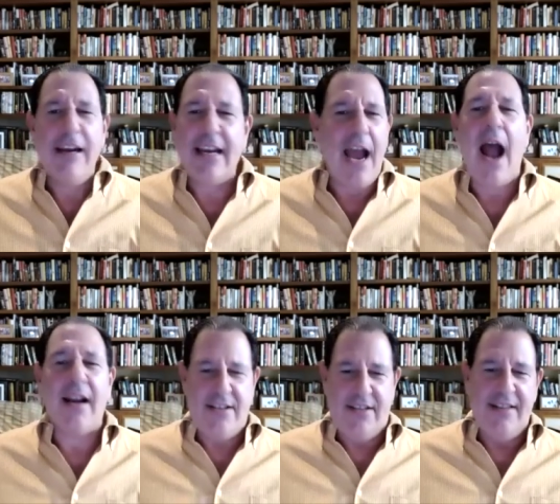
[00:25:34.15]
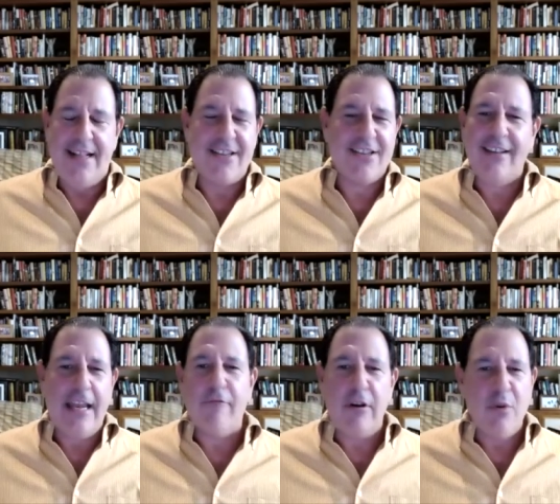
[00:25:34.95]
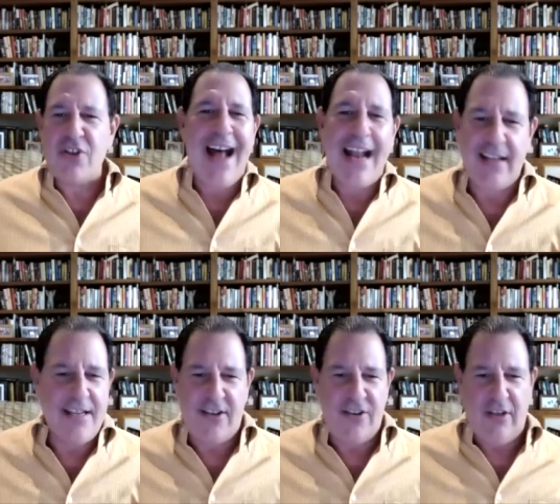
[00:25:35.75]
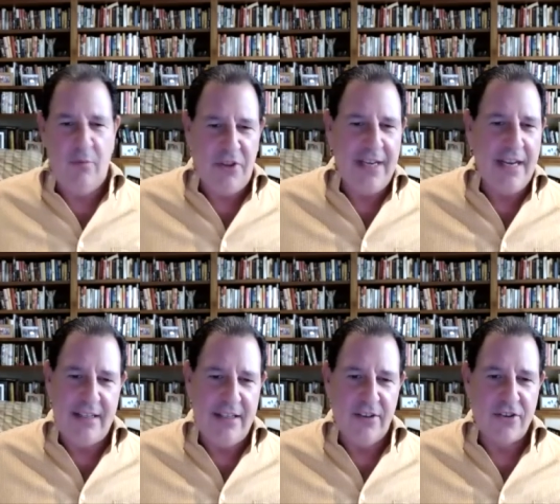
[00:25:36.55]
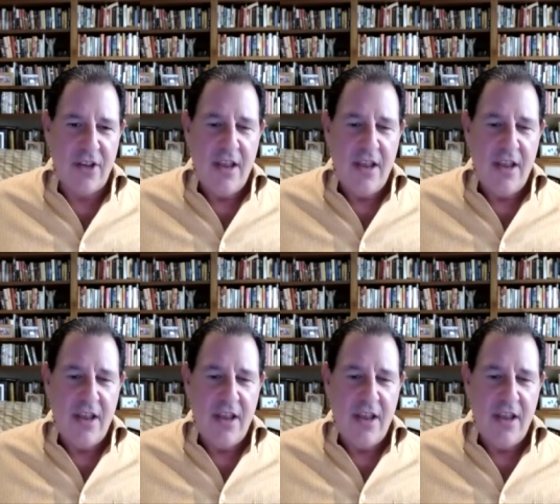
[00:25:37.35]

cognizant that slavery was not consistent with the ideals.